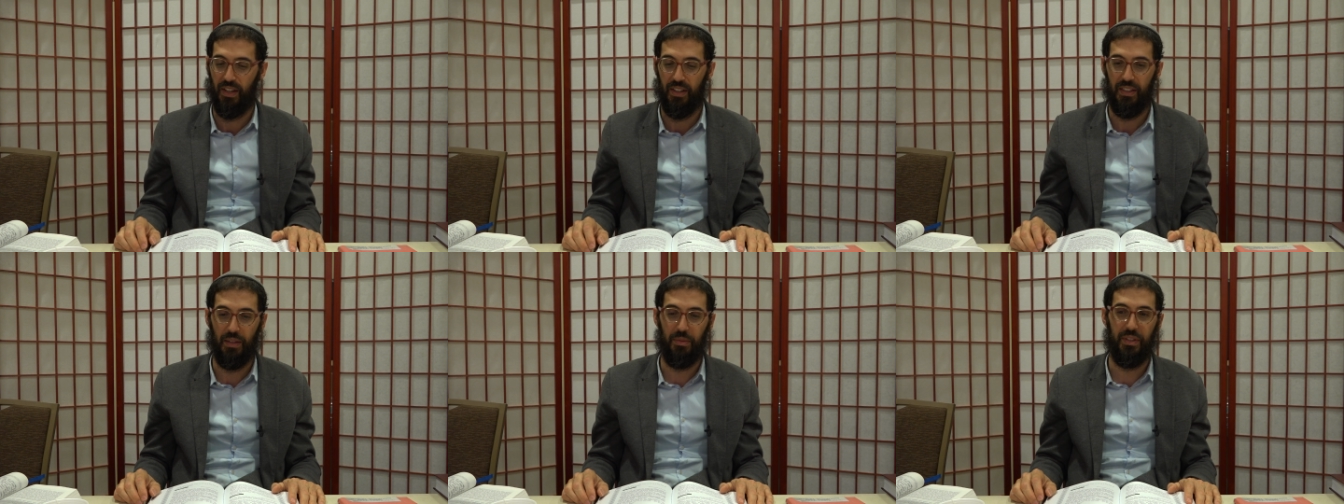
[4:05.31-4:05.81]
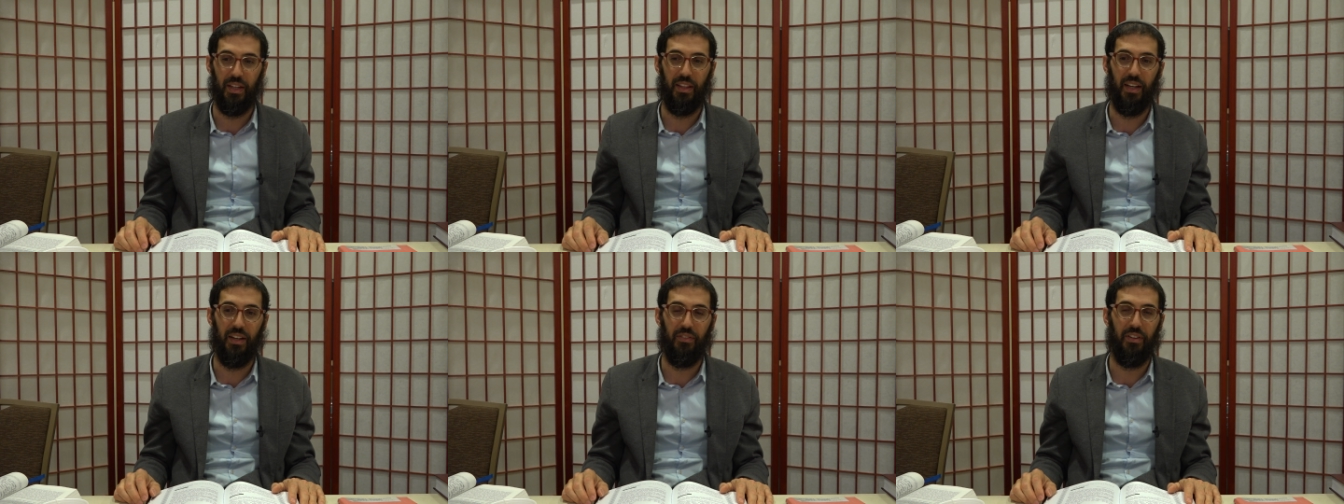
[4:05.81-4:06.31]
Some say
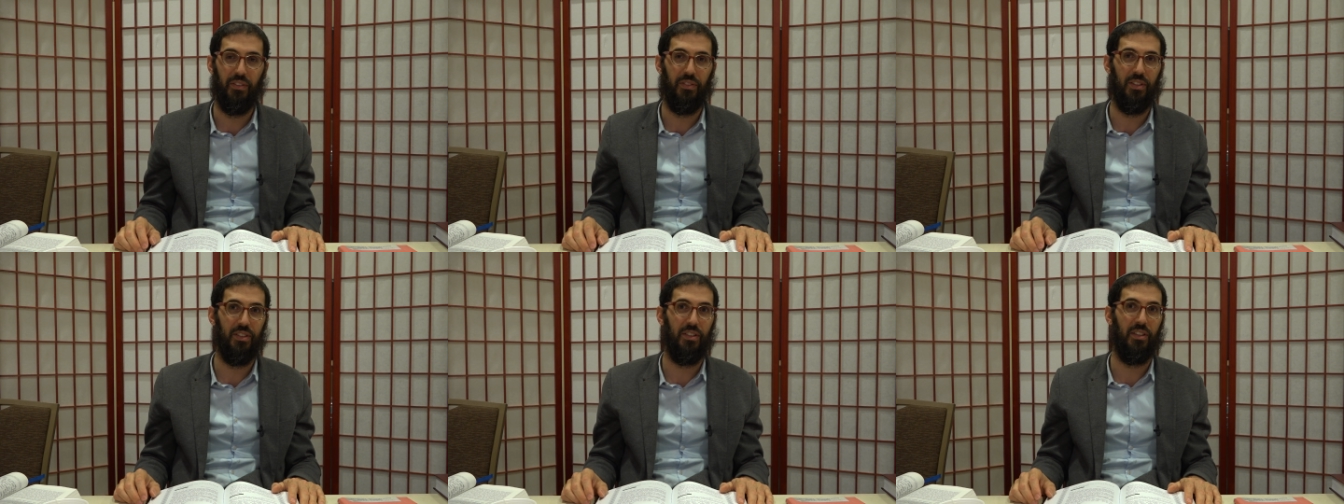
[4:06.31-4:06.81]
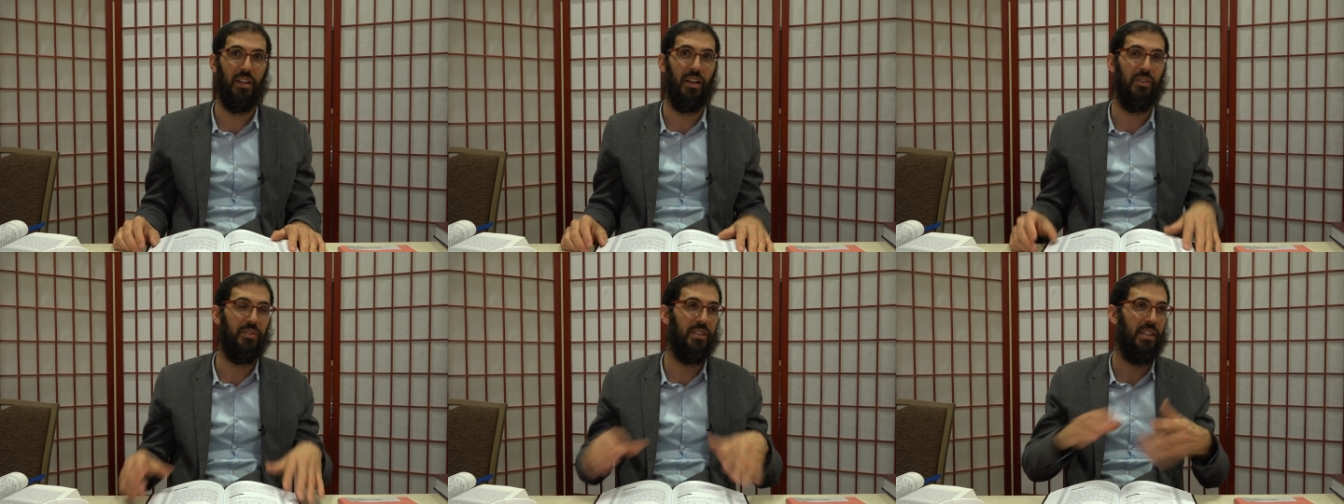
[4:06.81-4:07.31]
that even if there's a lot
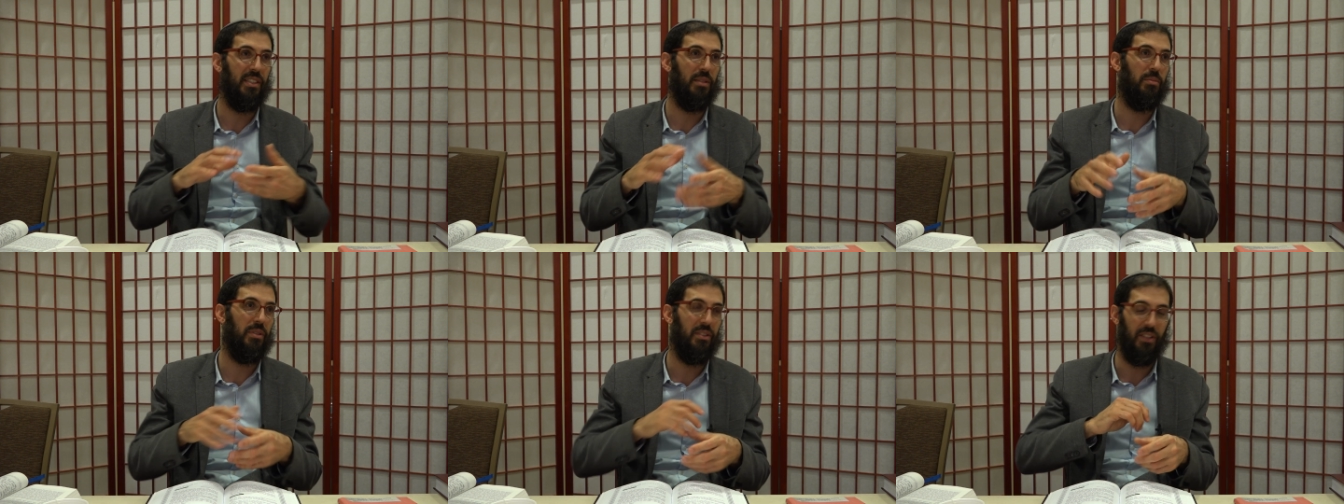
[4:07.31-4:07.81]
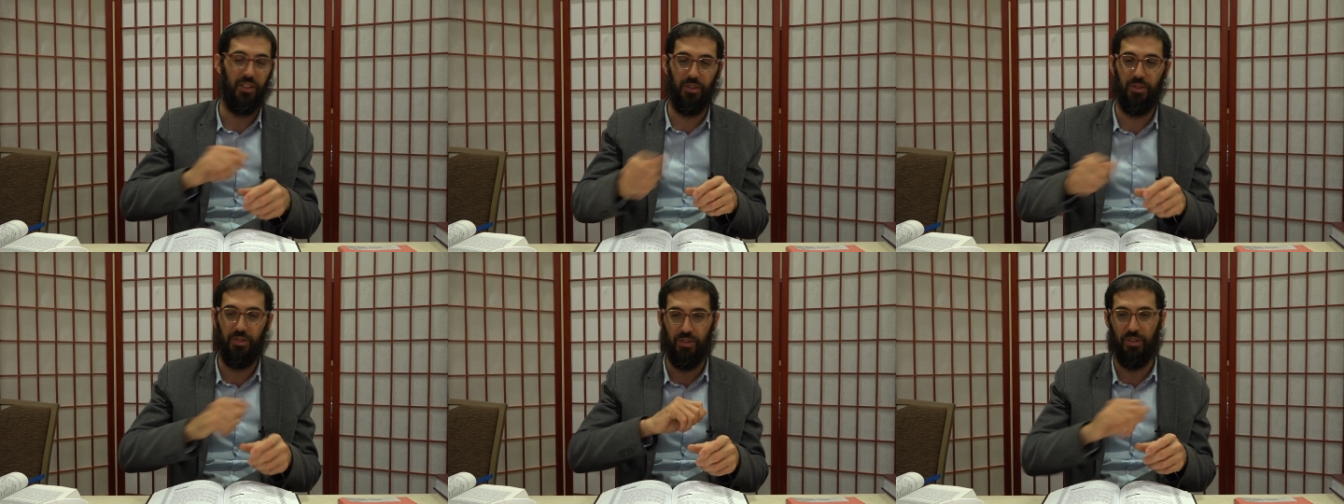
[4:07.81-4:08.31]
of sesames and you,
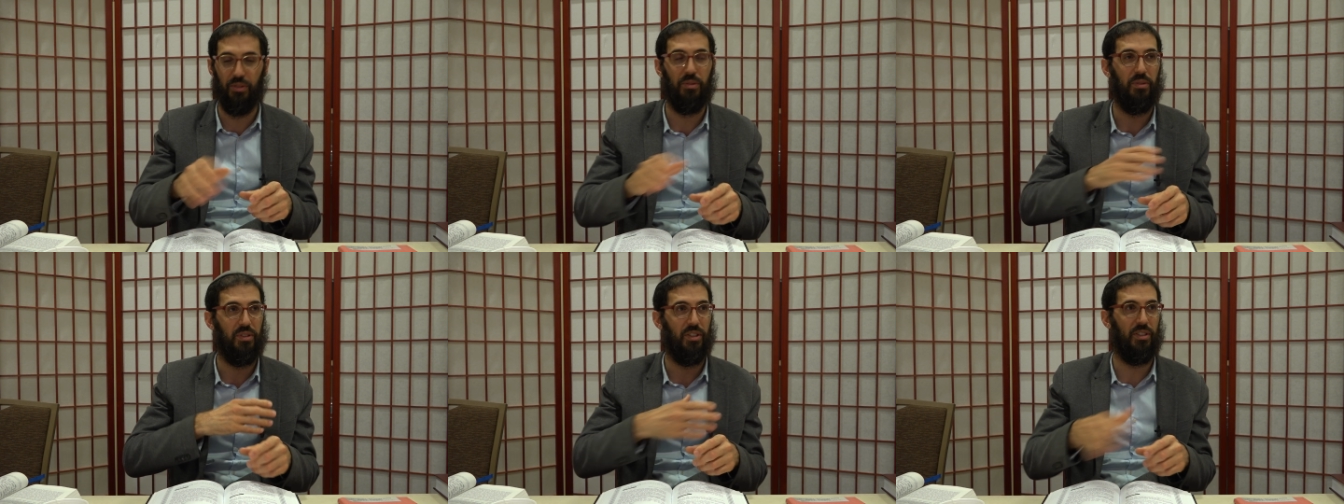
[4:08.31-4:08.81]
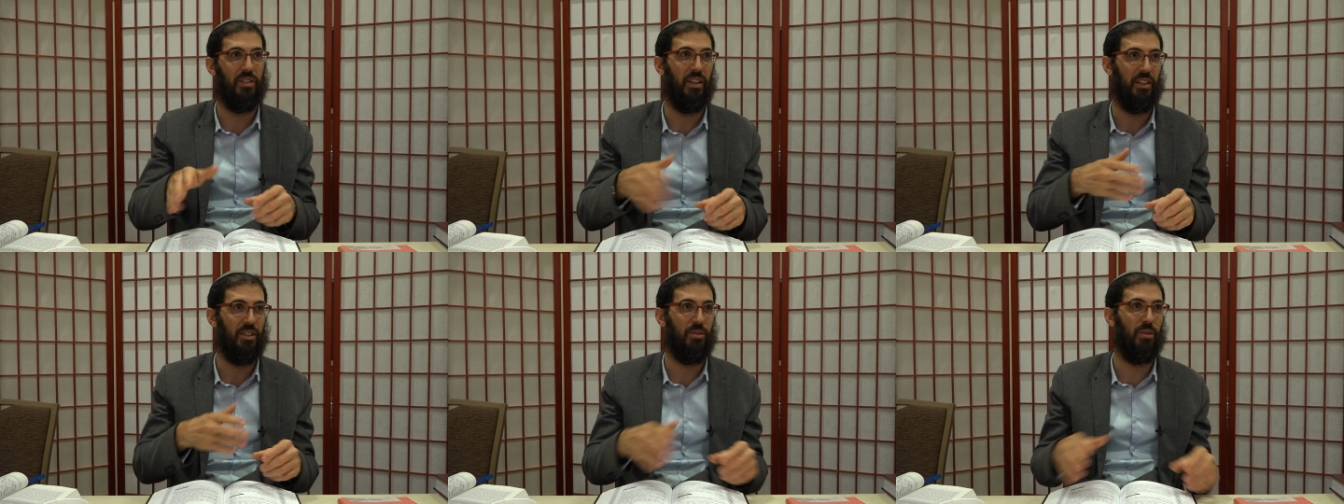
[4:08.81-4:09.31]
you just
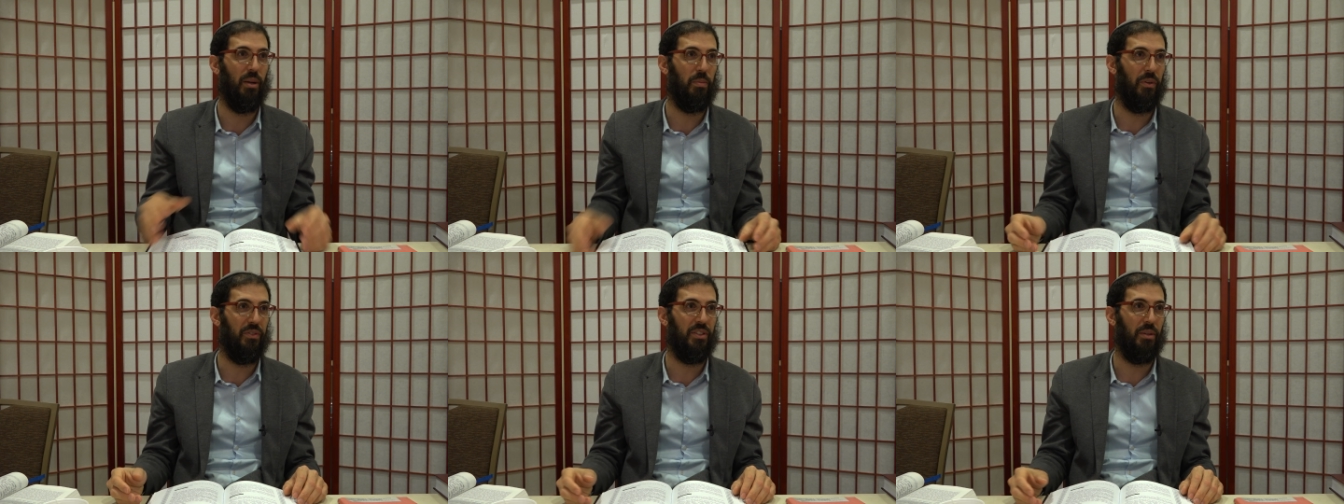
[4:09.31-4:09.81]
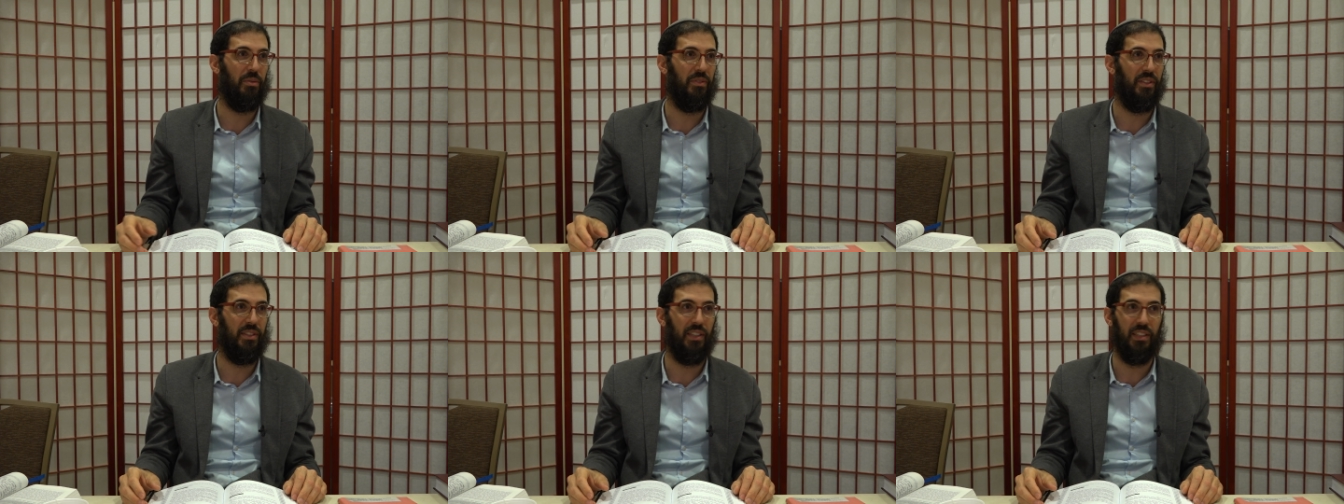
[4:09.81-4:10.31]
like scrape off some of
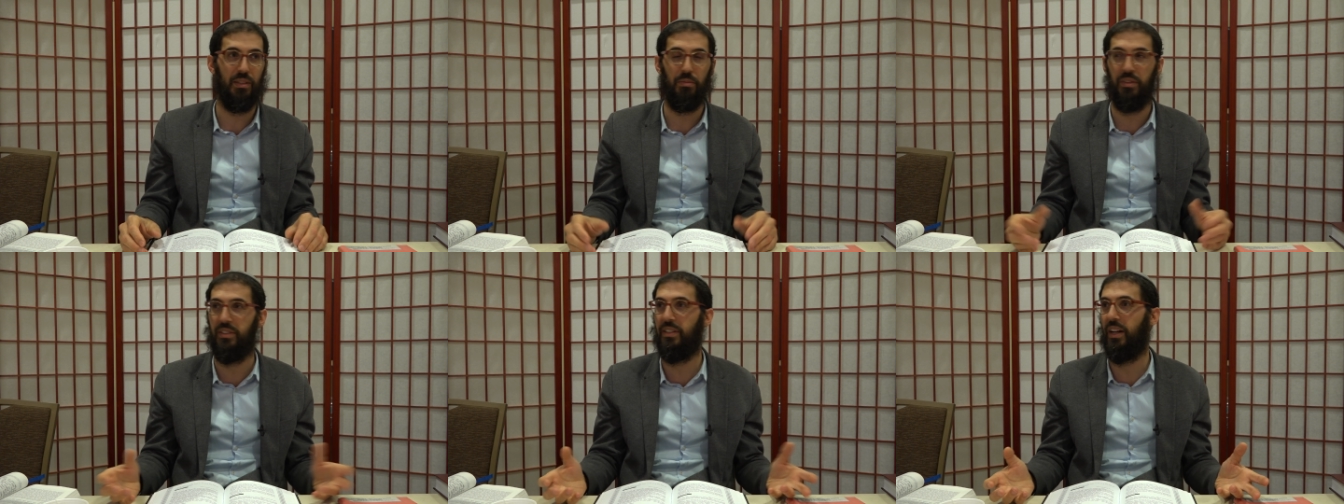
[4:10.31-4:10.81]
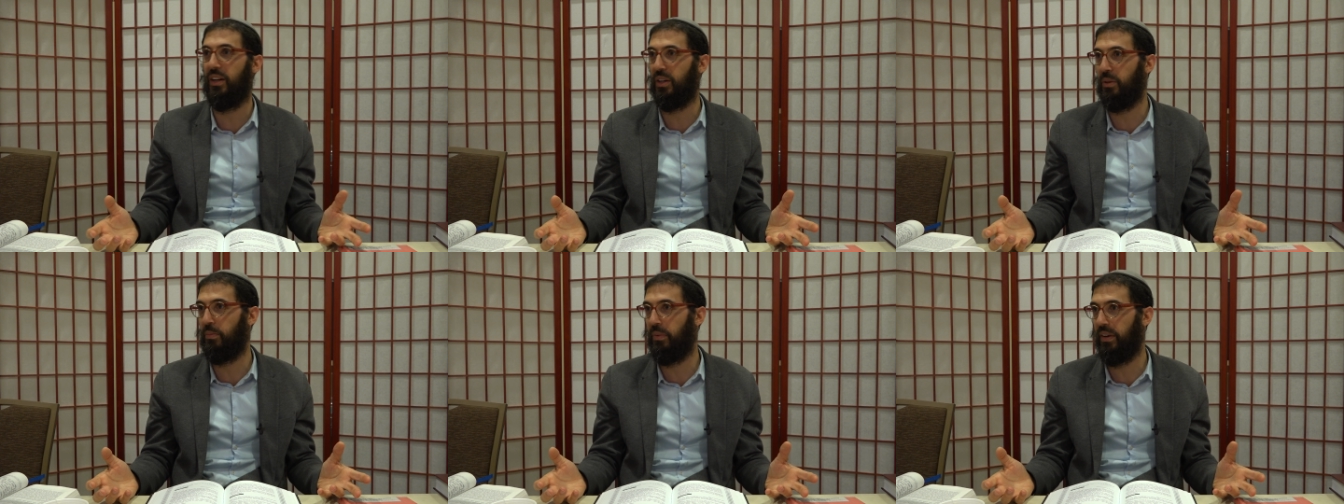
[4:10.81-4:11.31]
the sesame, it's not a
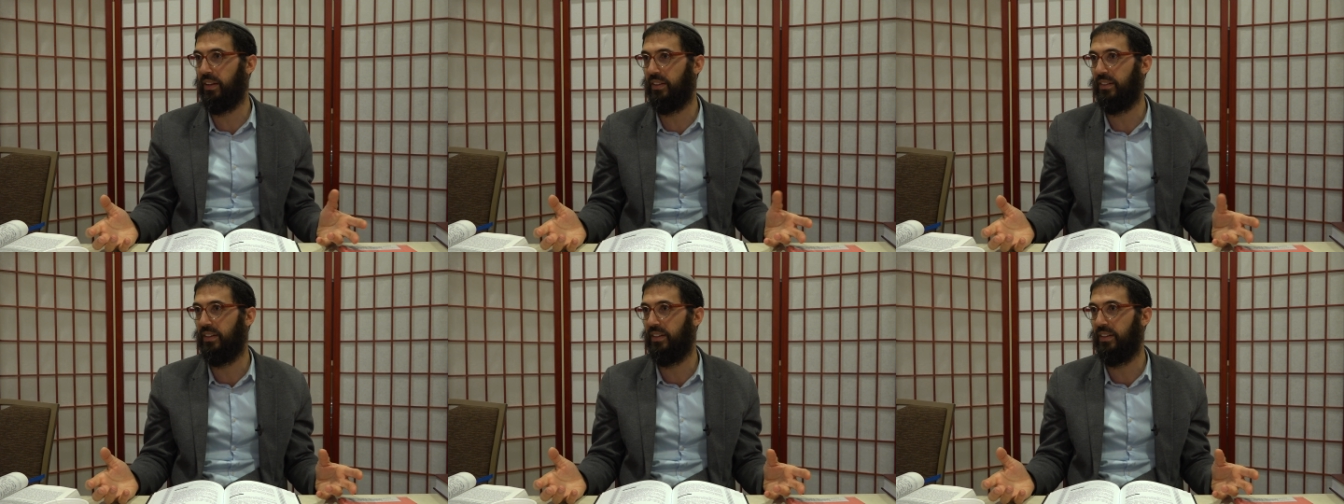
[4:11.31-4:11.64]
complete